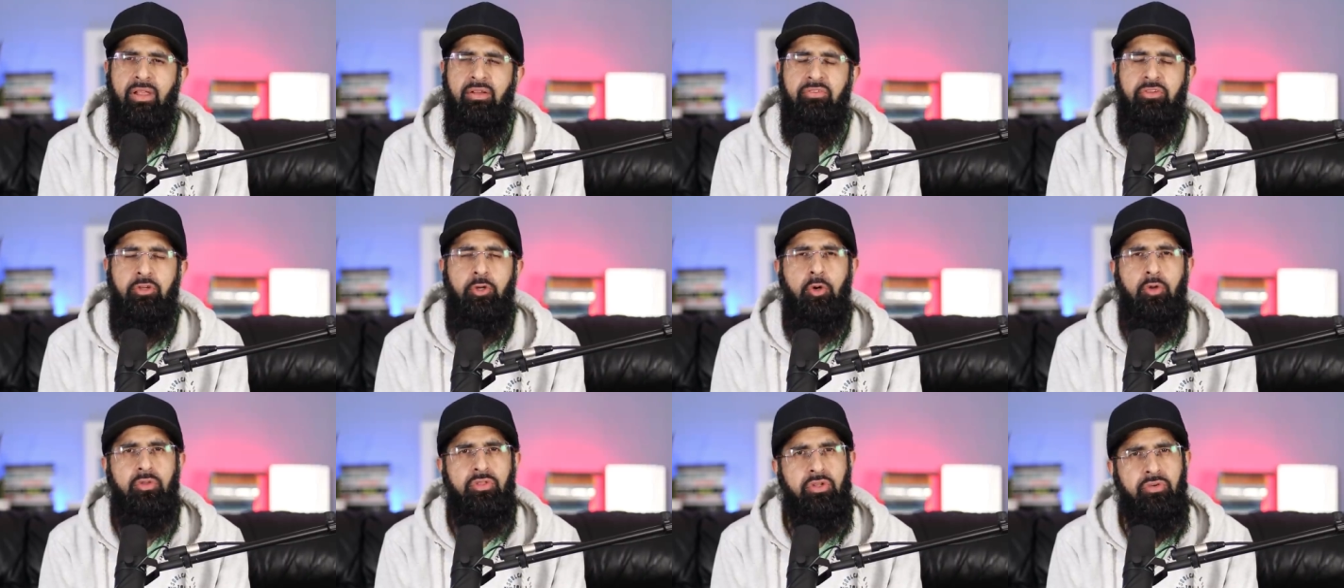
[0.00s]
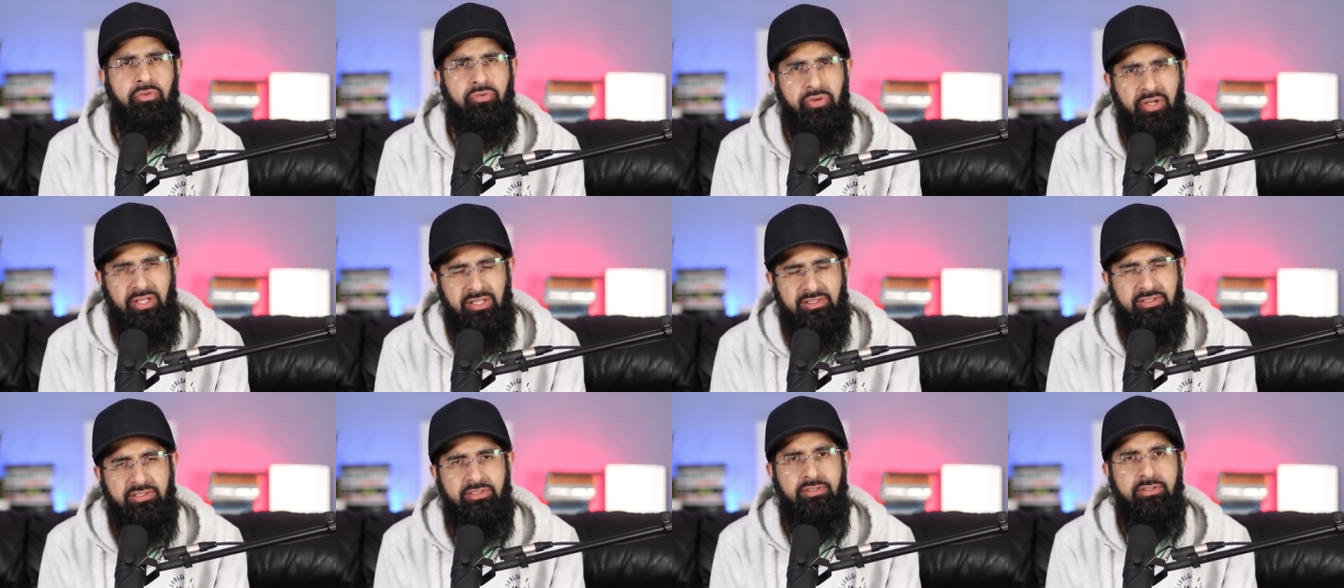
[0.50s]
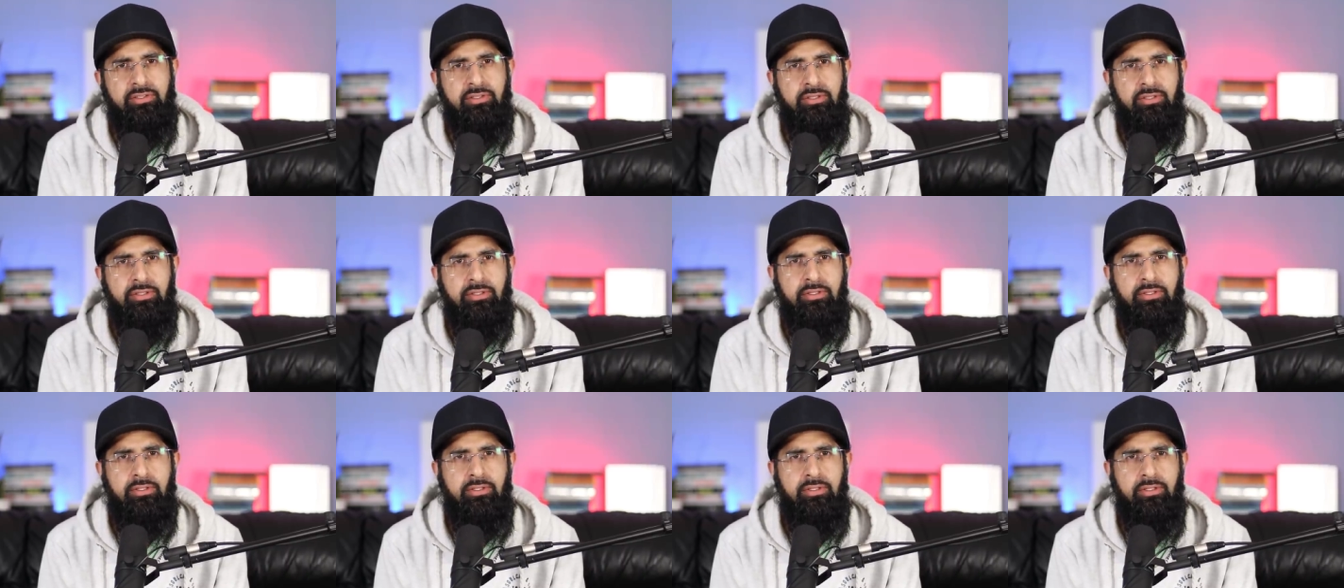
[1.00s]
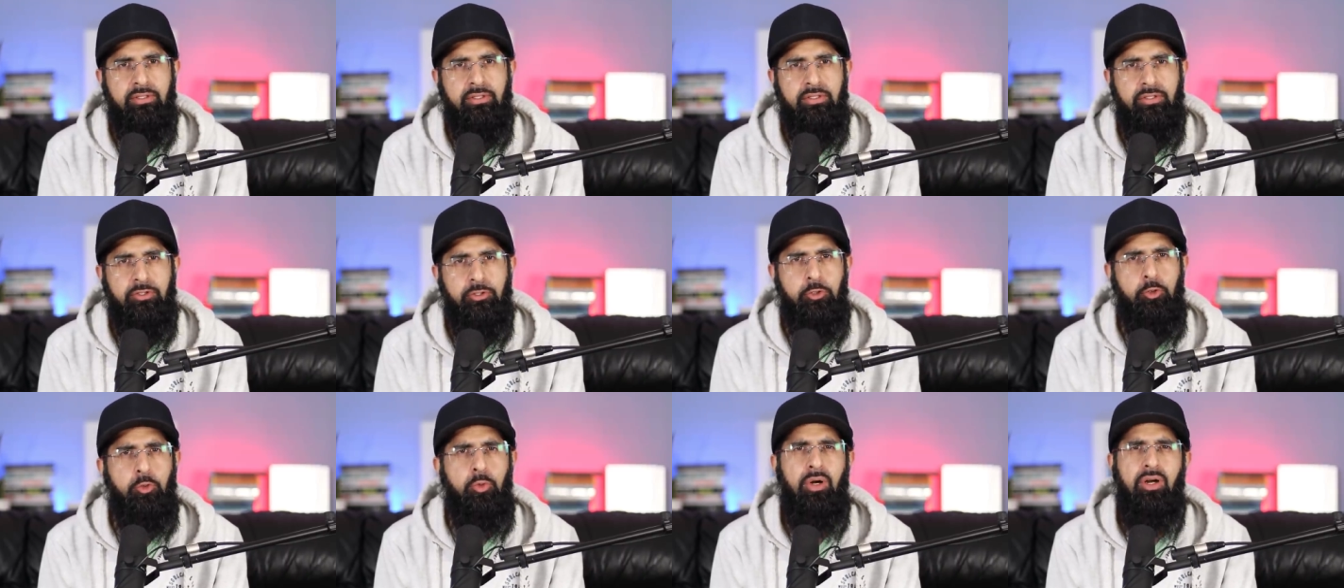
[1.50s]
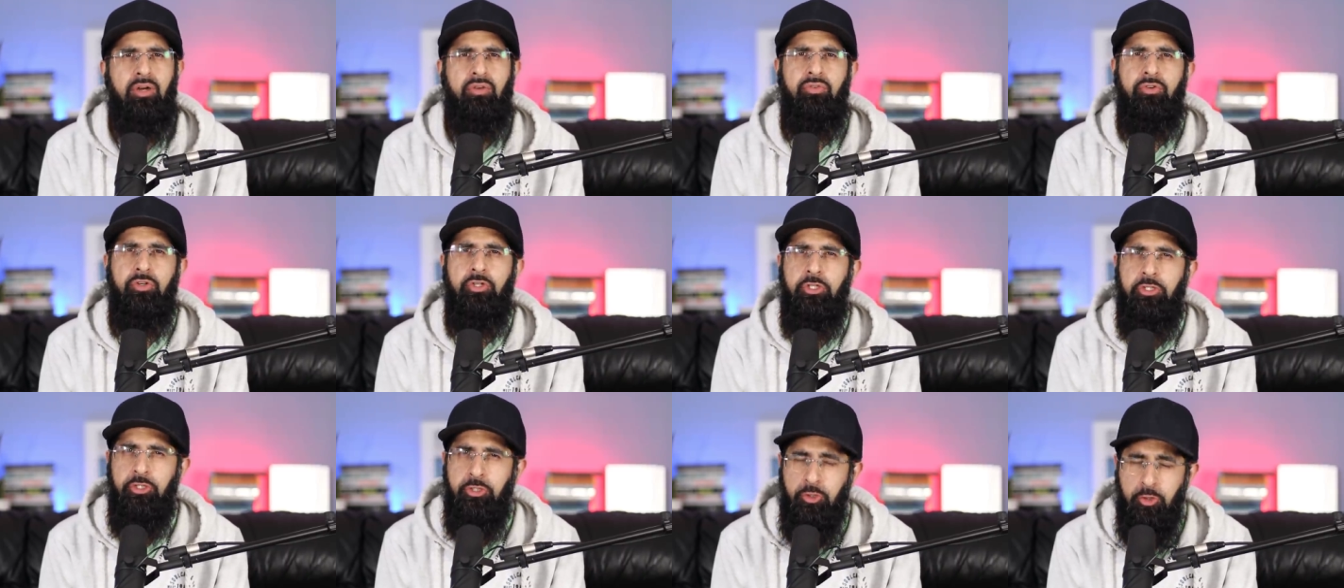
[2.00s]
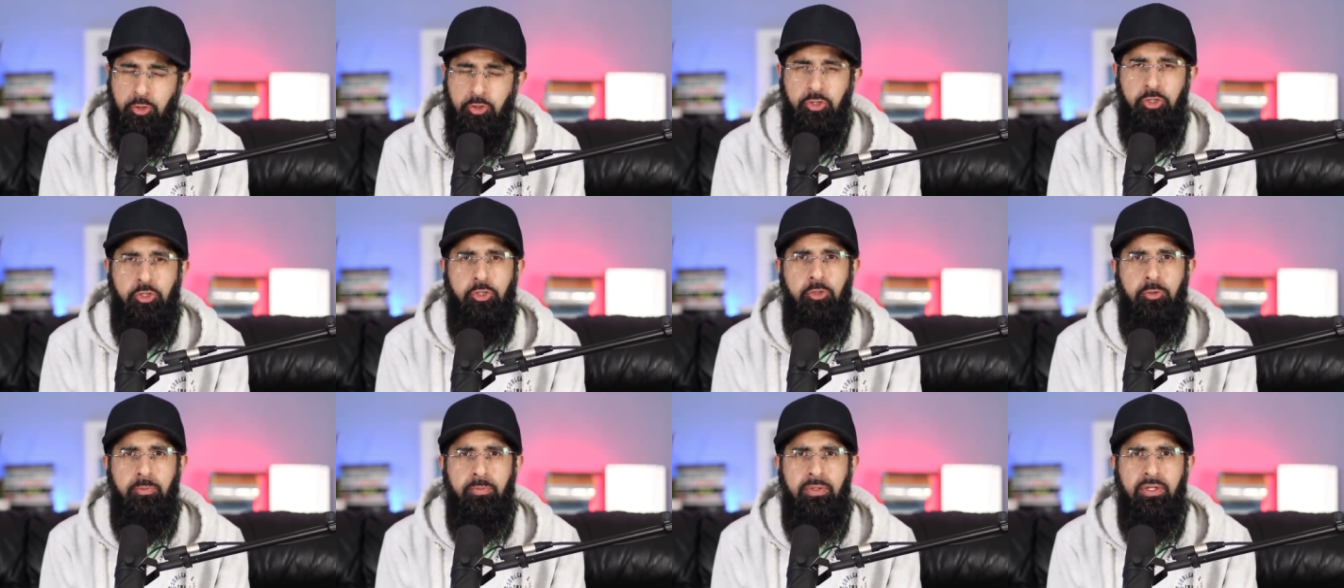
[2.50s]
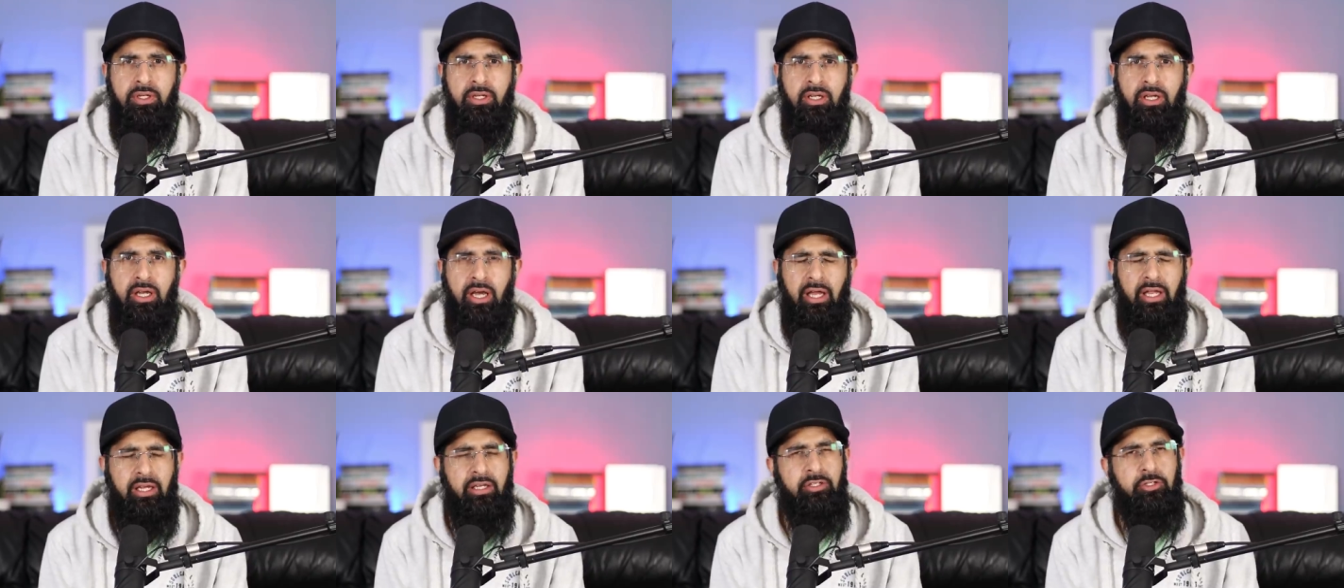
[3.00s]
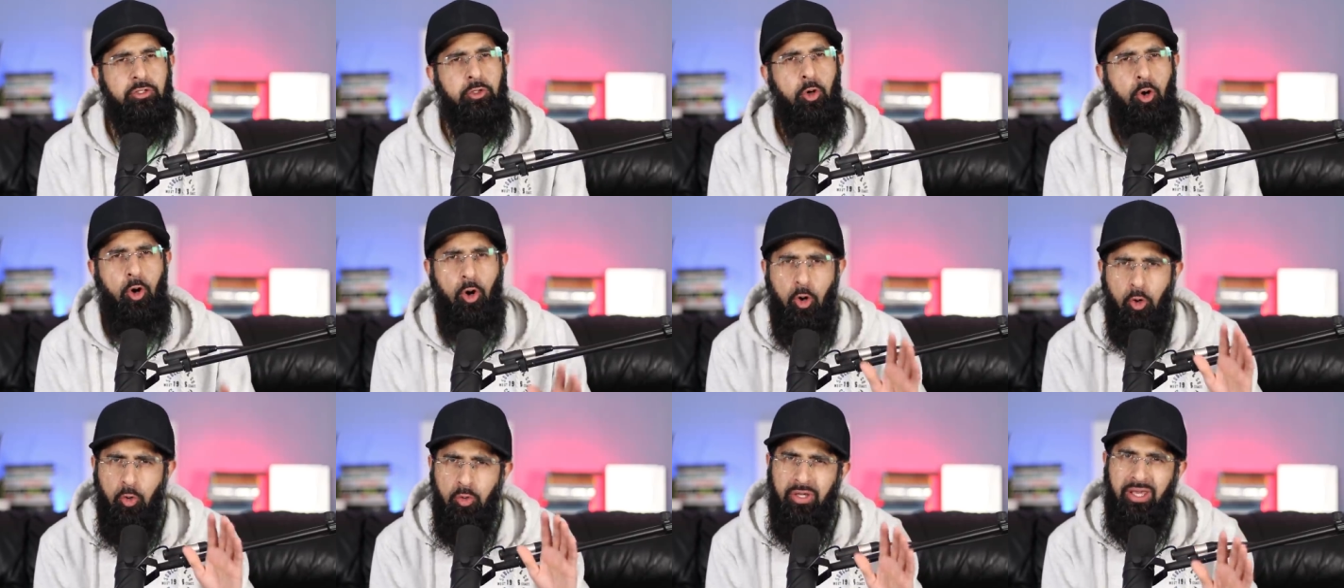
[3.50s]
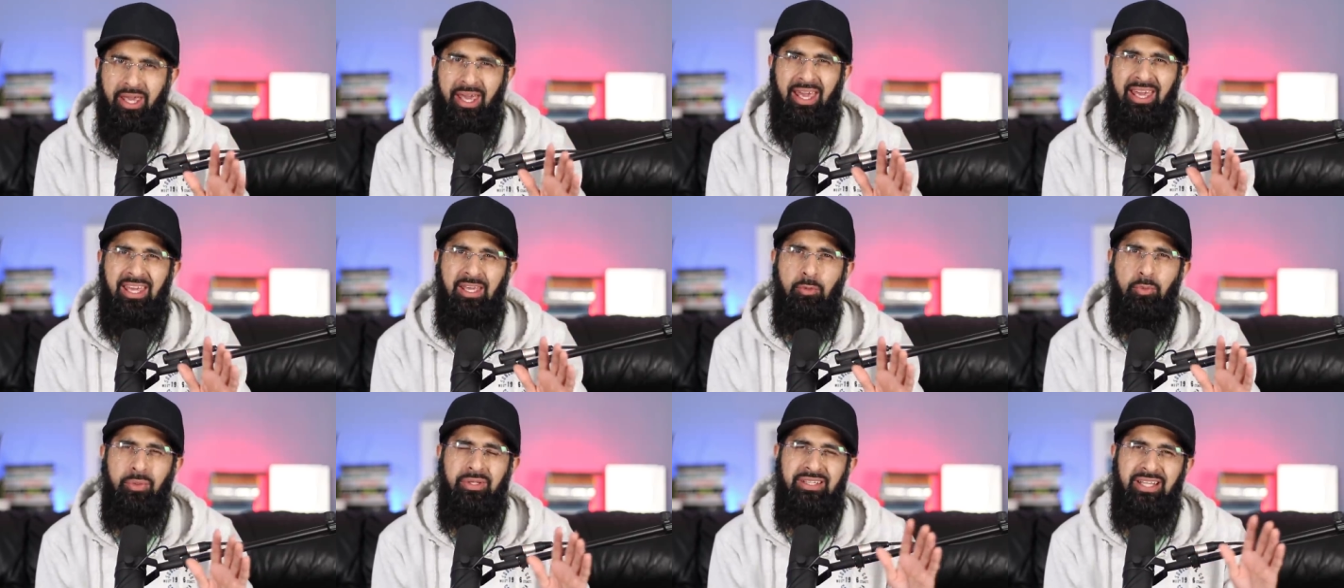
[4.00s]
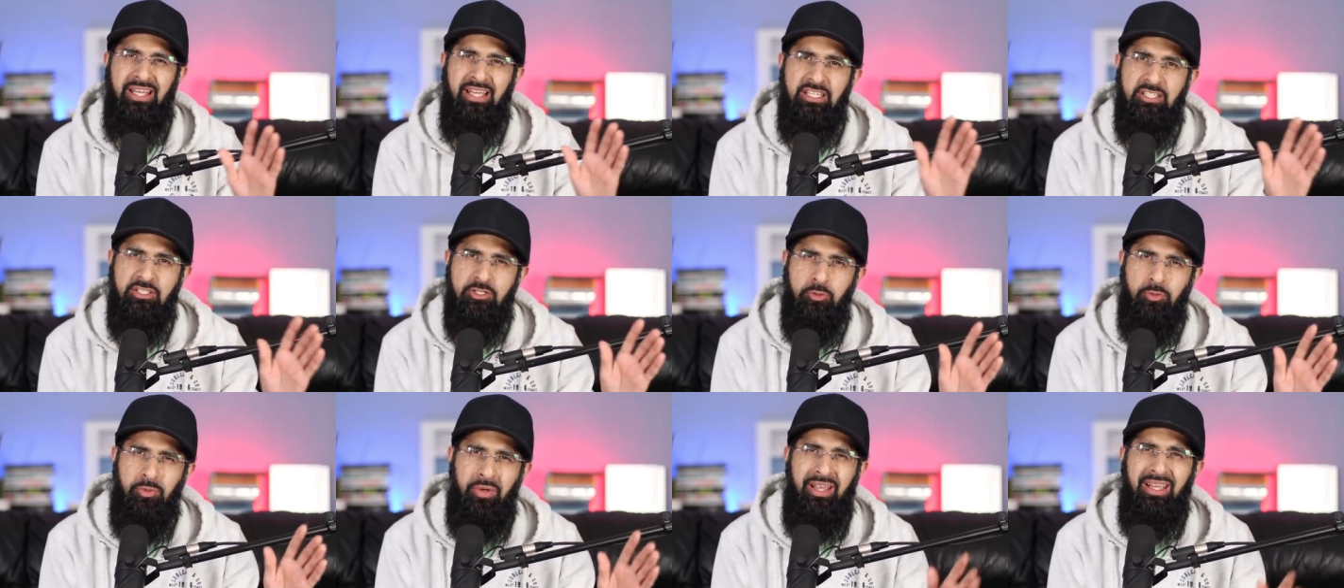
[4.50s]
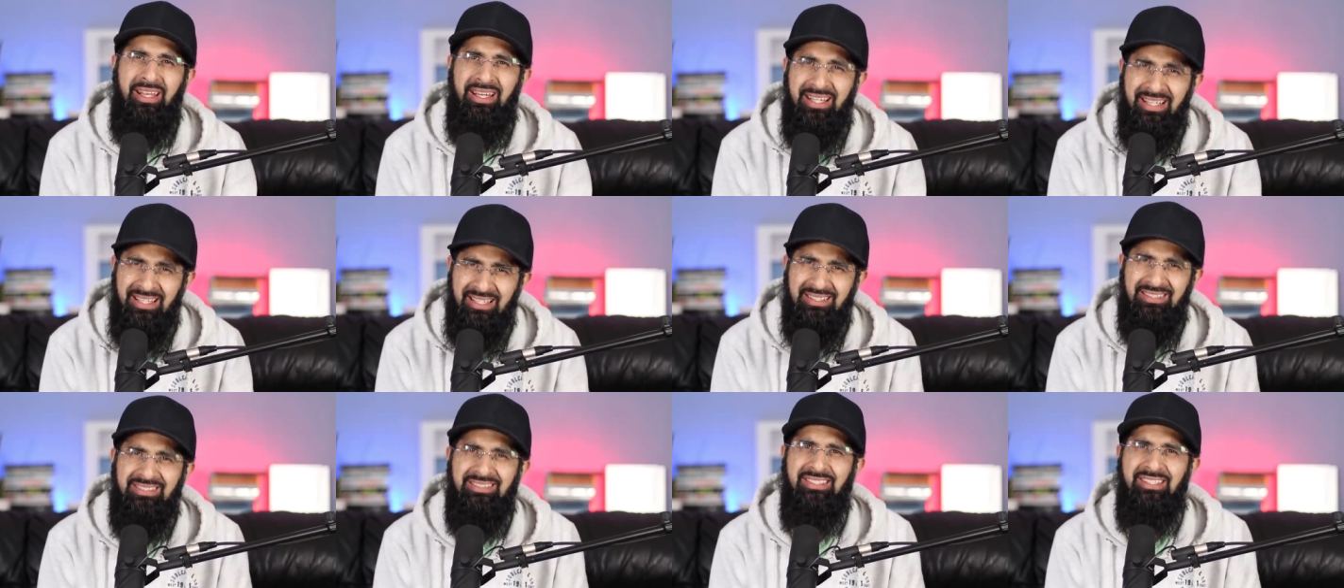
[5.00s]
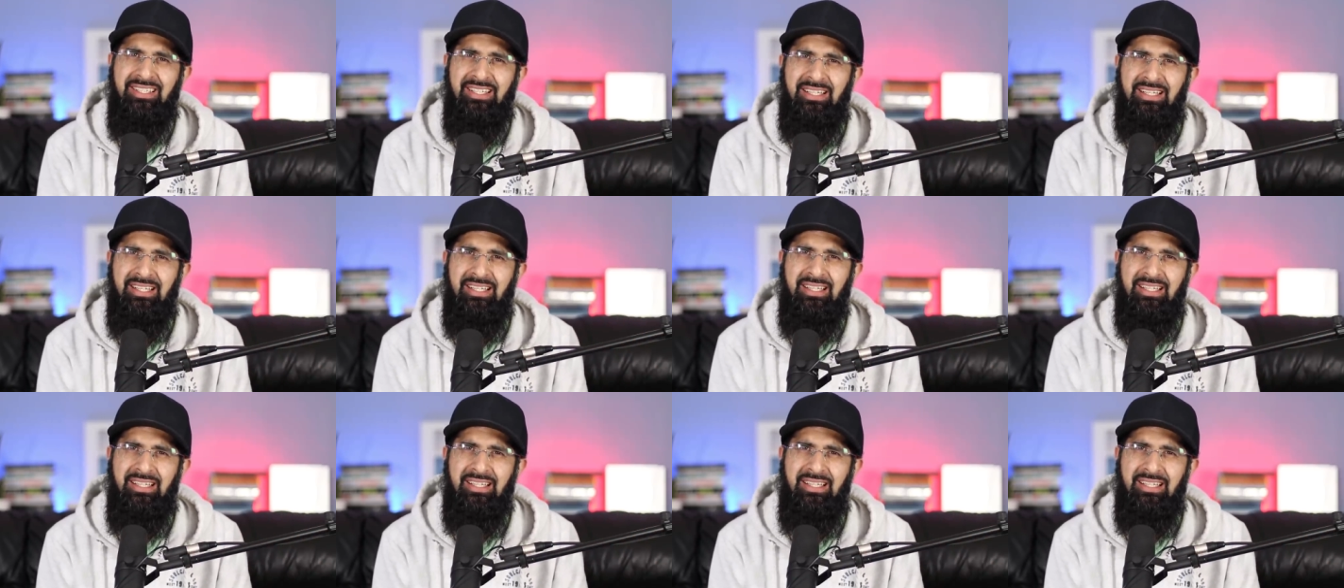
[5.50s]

If you're on the fence, you work for YouTube and you're okay with Israelis